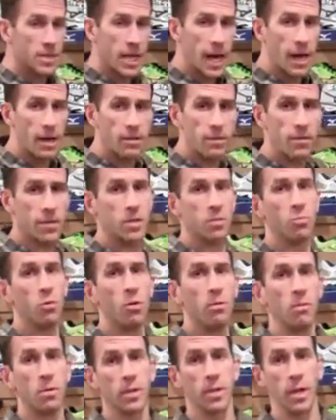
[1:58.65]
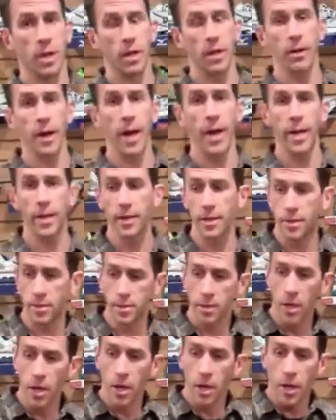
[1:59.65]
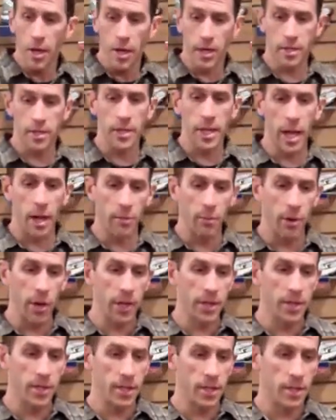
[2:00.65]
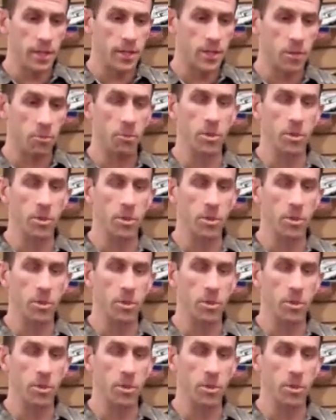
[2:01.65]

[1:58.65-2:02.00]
out of this movement that I like is it's now placing some